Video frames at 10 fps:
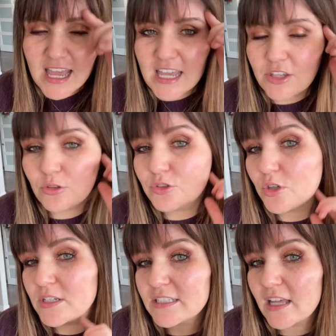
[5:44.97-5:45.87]
You'll
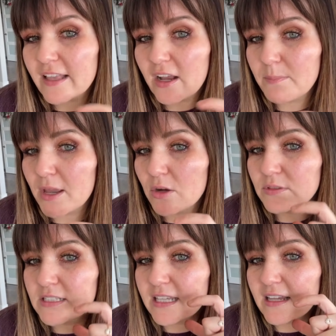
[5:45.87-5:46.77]
notice that like on my own
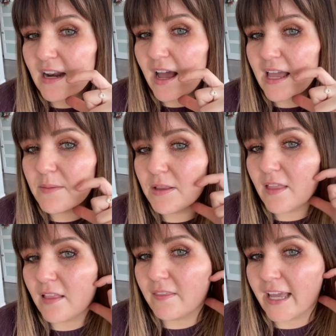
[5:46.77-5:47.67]
skin, I am a
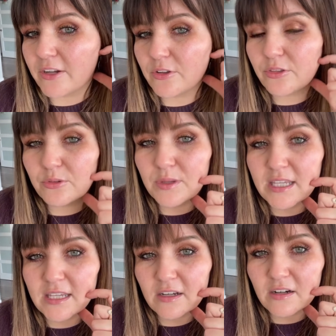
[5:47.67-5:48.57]
lot lighter through
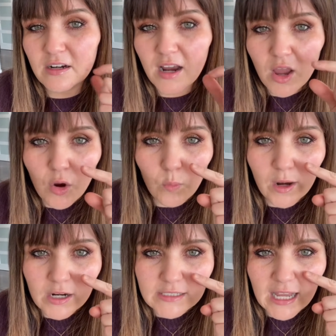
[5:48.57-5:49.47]
here,
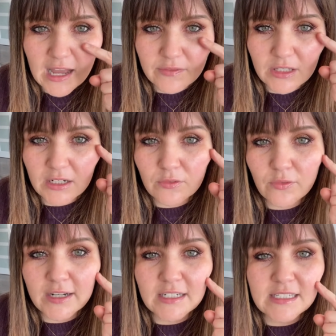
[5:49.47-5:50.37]
whereas I have a lot of
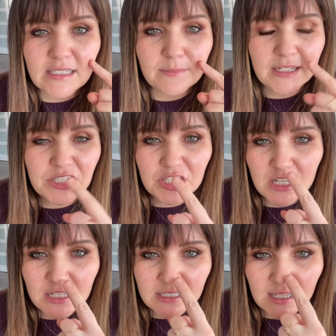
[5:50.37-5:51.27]
redness in my
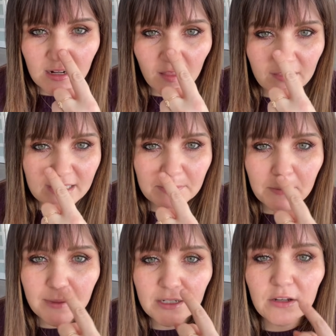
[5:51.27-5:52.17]
cheeks and on the tip of
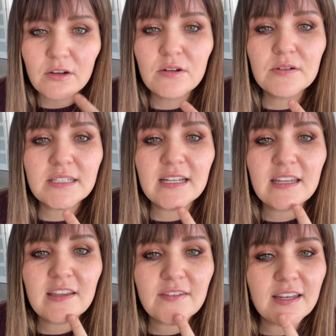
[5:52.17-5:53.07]
my nose and
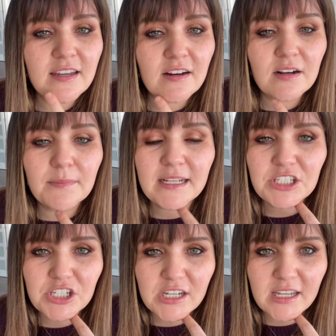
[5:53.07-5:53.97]
even here on my
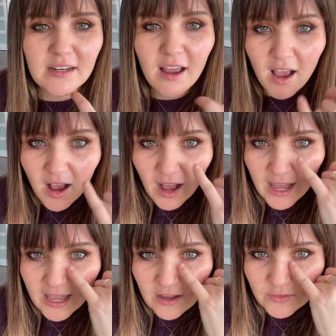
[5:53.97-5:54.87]
chin. I
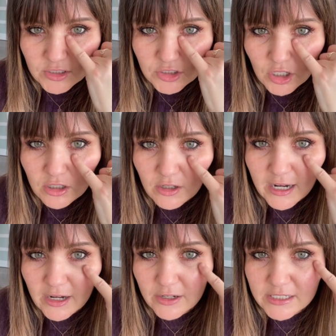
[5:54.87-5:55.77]
have darker
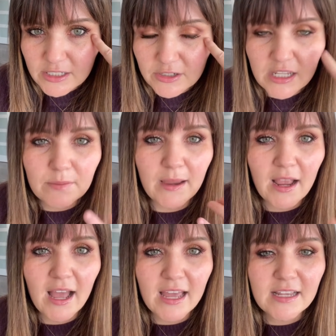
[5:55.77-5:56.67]
areas underneath my
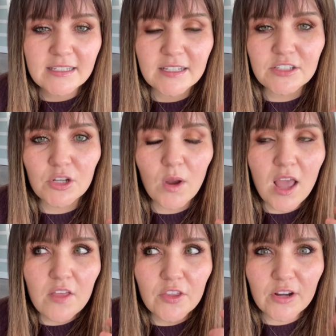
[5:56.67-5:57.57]
eyes. And so
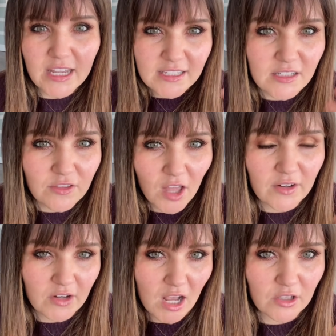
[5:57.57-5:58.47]
there is a lot
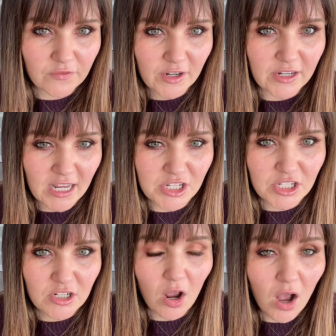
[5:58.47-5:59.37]
of color
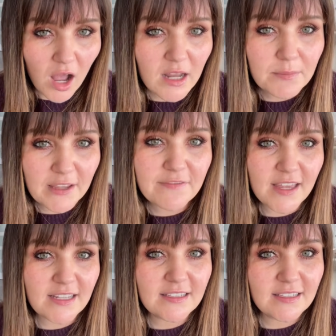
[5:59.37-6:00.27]
variation on my
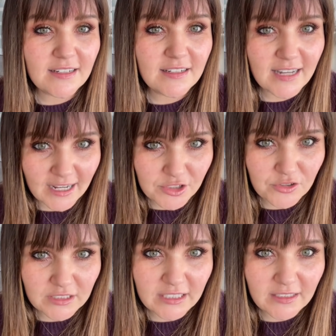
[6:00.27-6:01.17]
face naturally.